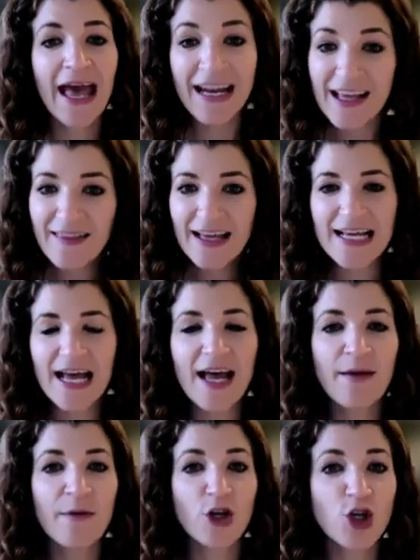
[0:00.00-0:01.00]
And in that
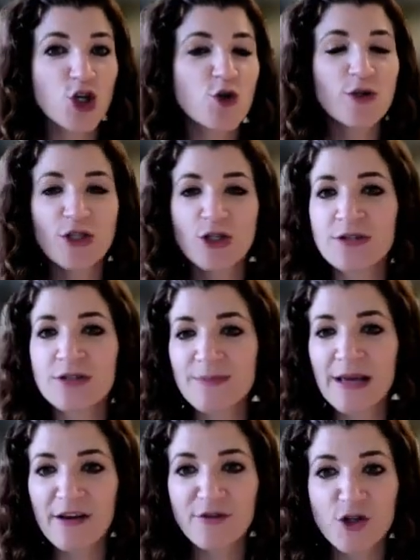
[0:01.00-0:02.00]
time, new students
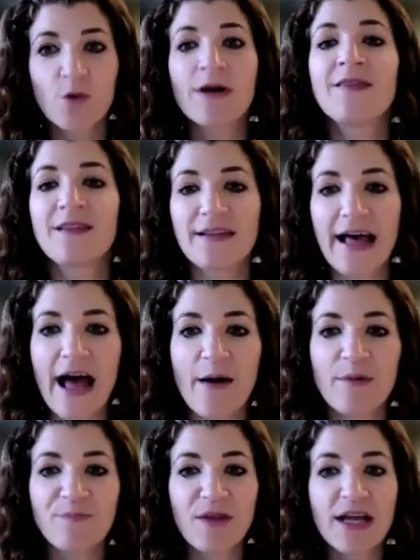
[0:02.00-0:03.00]
may have joined the
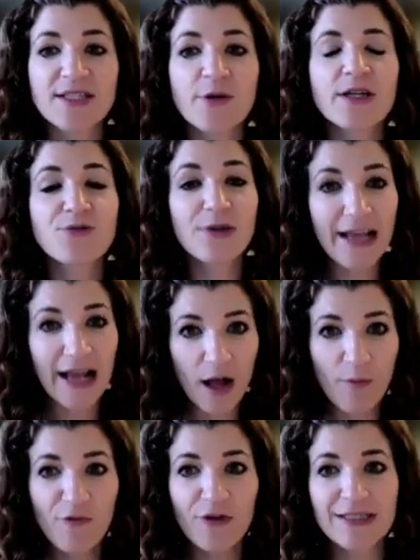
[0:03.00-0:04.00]
lab. And so it's really
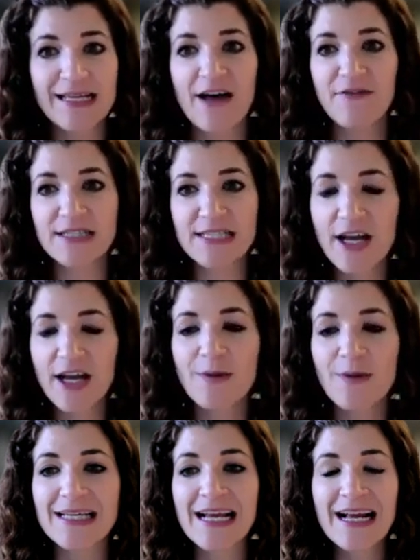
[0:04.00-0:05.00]
helpful to have a
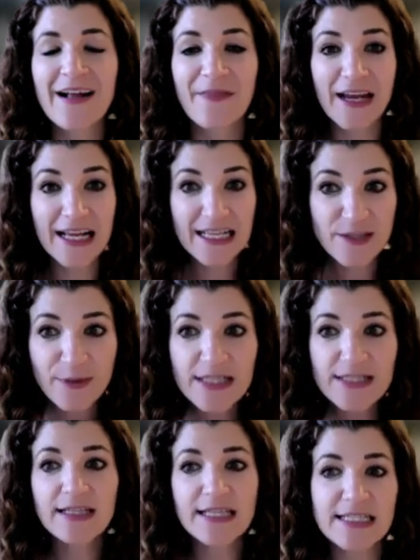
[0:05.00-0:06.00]
document that
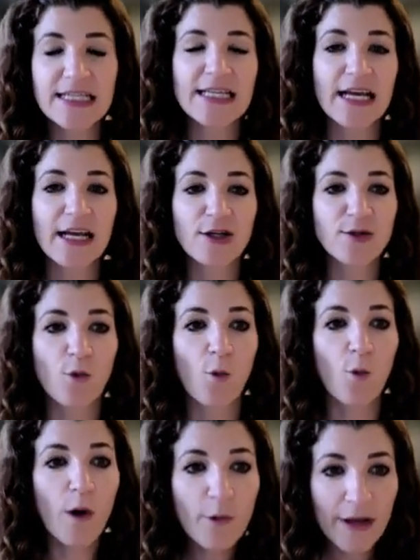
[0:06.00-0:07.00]
explicitly details
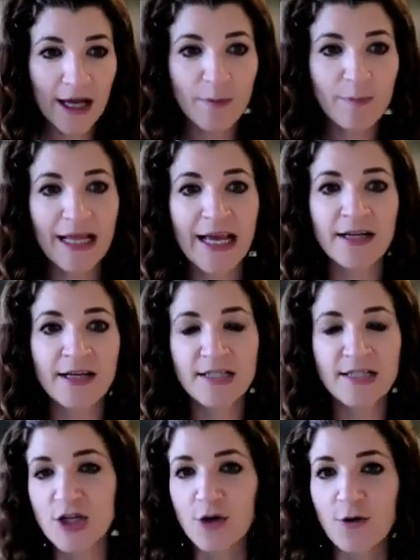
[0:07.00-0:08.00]
what we had planned
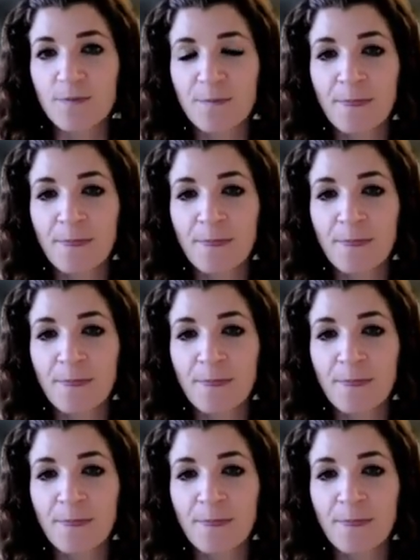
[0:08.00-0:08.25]
to do.